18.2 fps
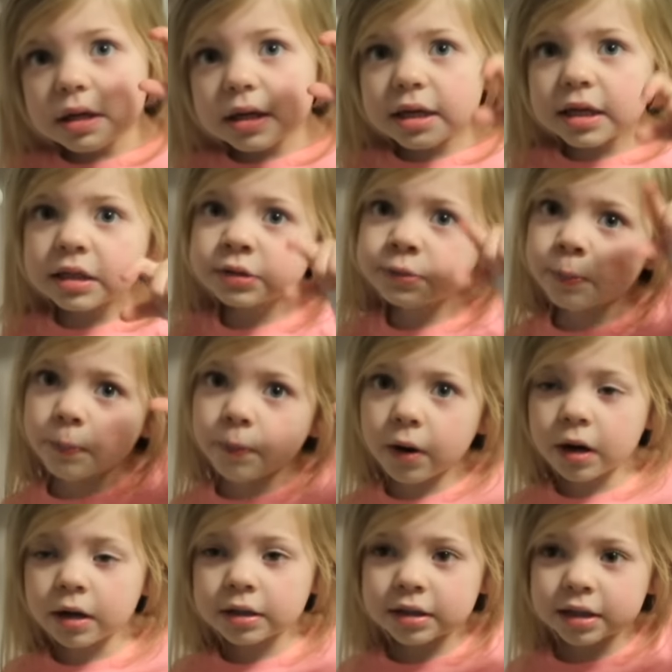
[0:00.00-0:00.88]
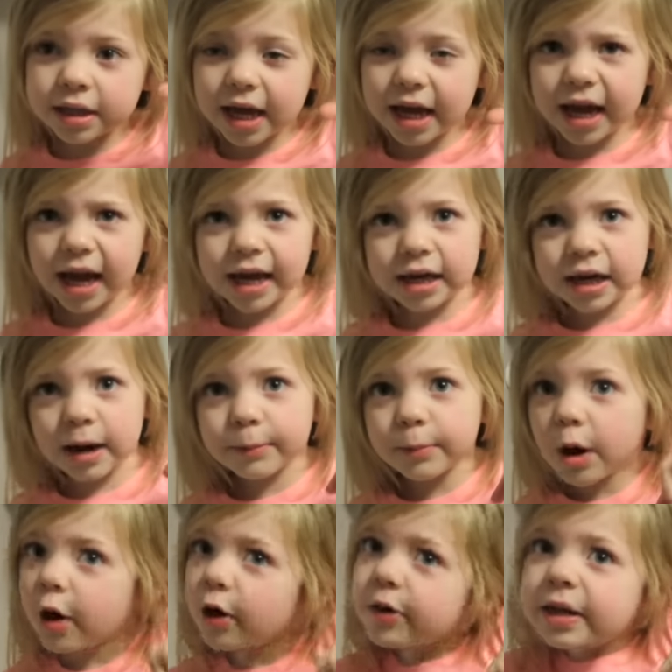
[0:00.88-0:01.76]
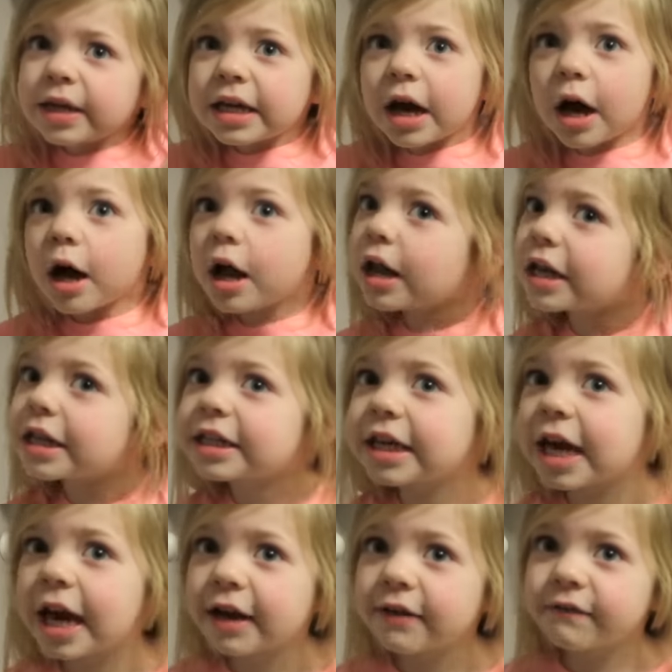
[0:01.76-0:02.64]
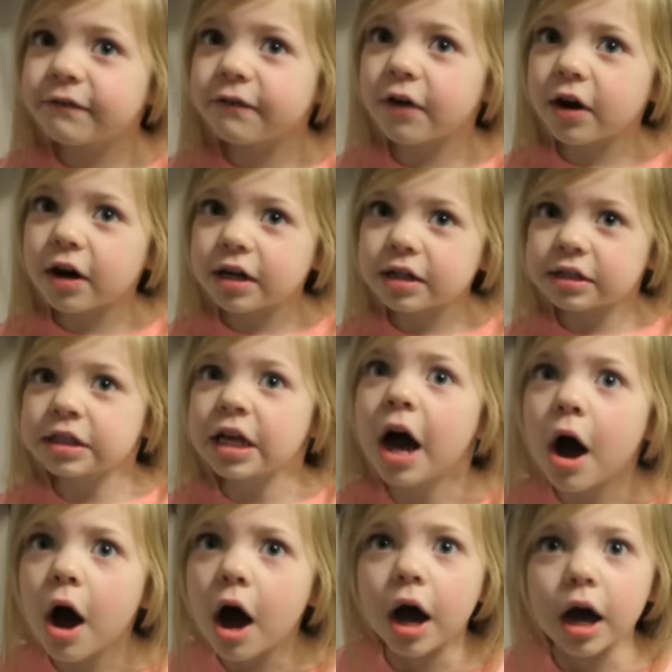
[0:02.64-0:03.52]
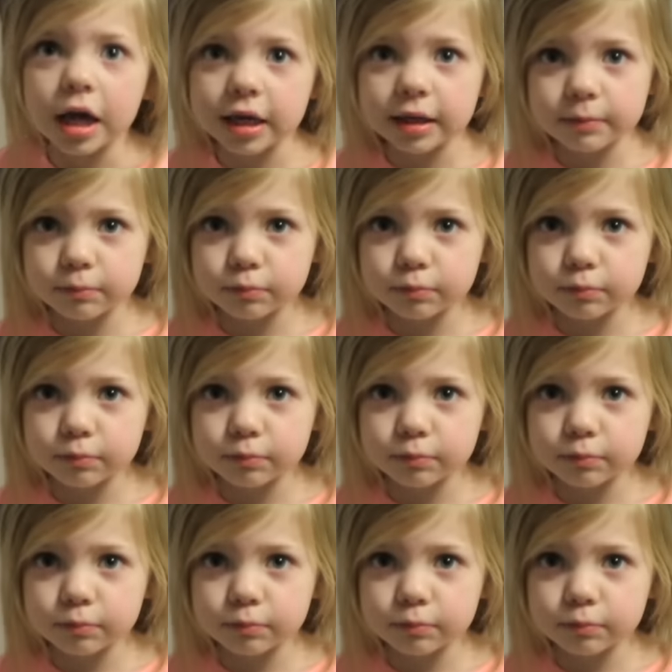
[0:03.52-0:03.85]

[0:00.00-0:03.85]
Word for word: each birthday I come, I'll eat all the cake for his time.